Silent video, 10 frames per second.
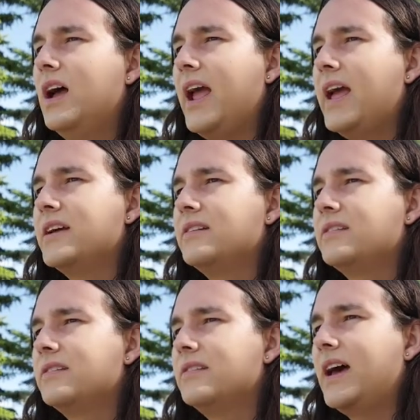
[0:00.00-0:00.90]
and
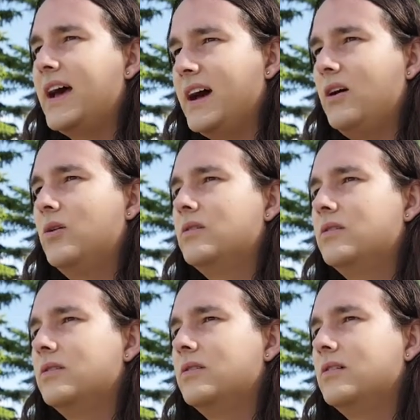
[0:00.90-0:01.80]
the how
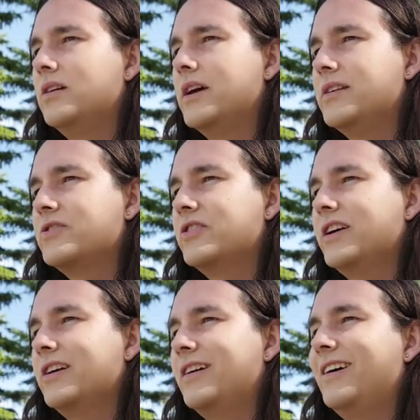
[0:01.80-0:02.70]
initially.